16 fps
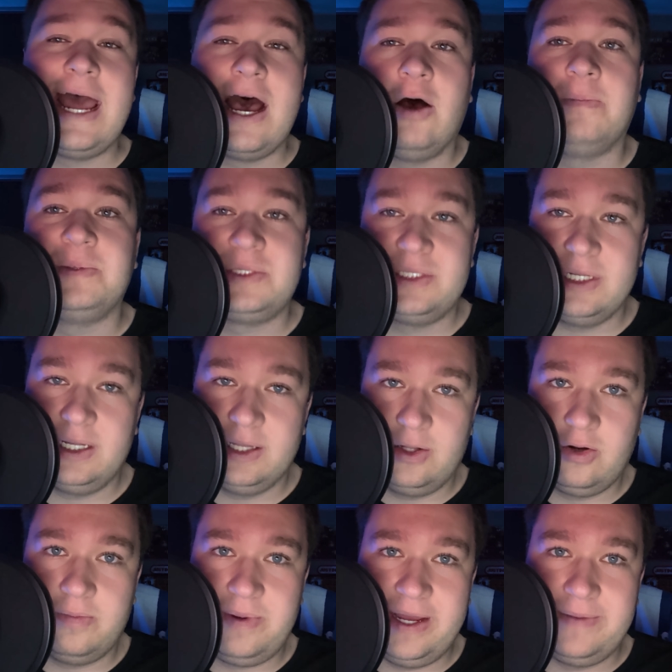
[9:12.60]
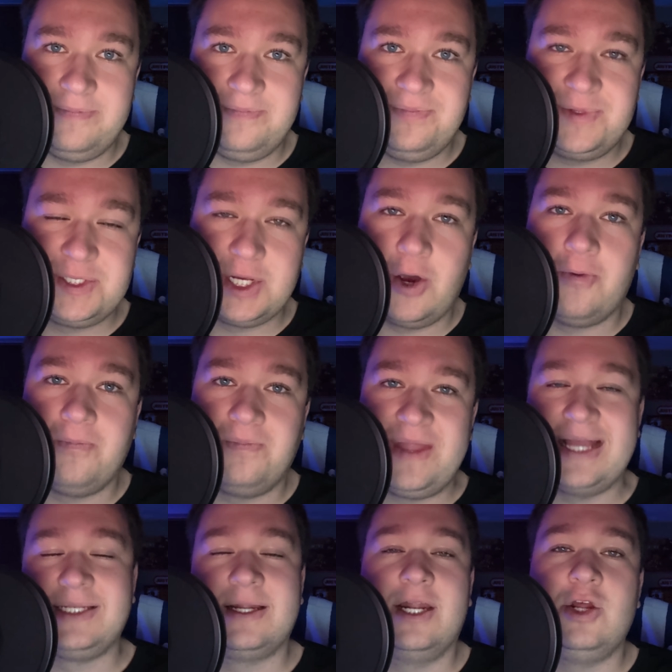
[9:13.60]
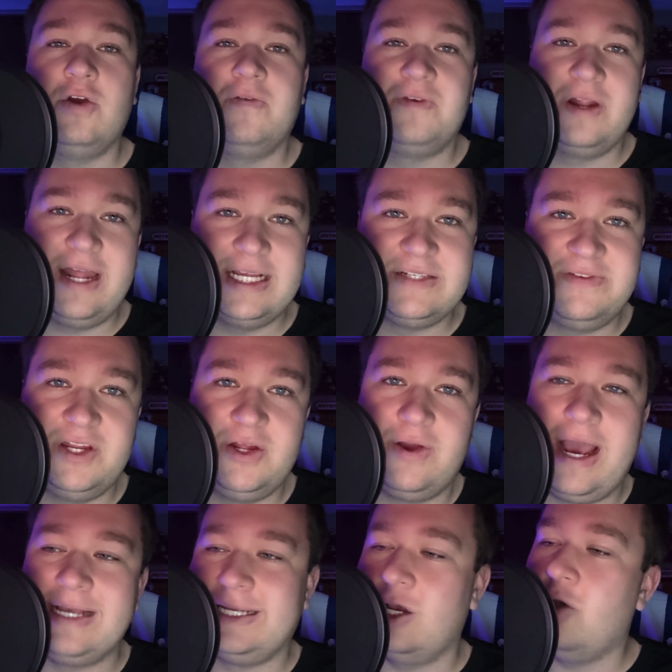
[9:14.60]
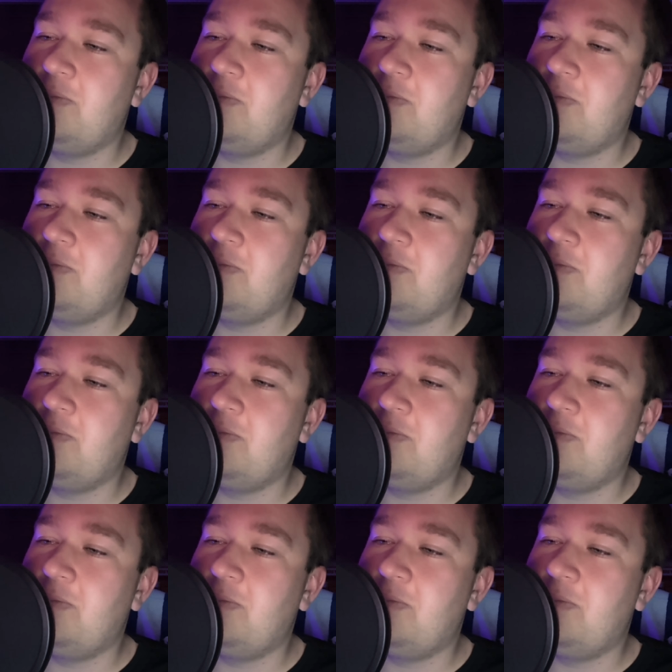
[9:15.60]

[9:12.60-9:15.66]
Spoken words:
it helps a little bit. So that's going to do it for today's video, guys.